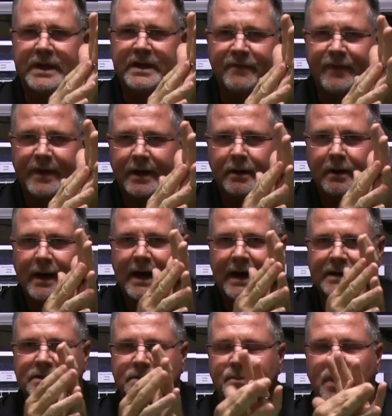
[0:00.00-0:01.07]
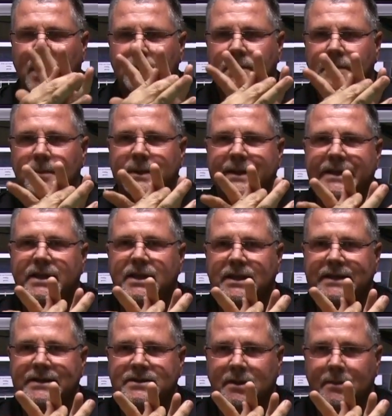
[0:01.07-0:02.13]
ring finger has probably the
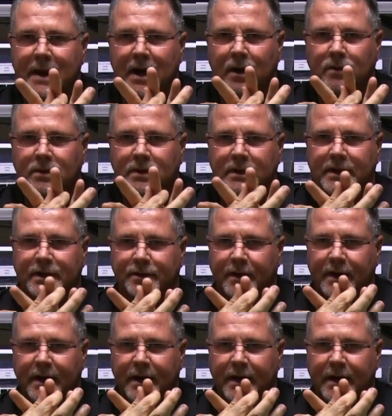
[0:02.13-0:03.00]
least amount in your